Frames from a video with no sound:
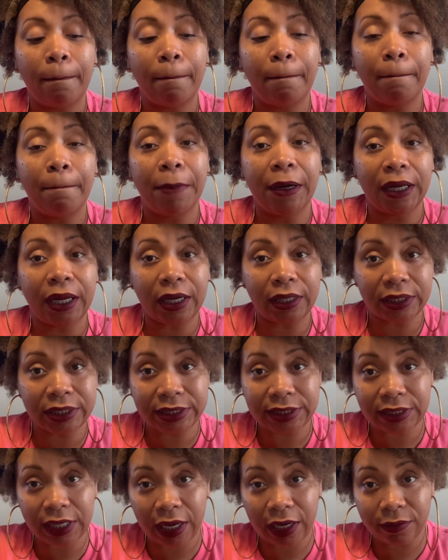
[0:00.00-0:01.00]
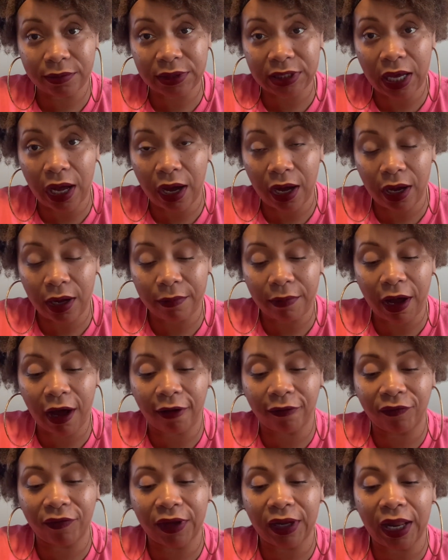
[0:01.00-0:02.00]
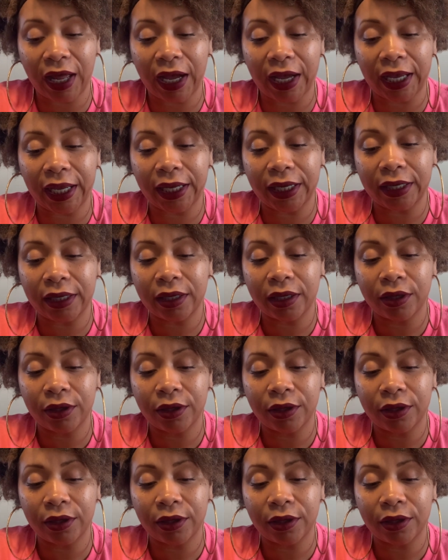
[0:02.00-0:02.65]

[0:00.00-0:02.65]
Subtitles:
But at the same time, I feel like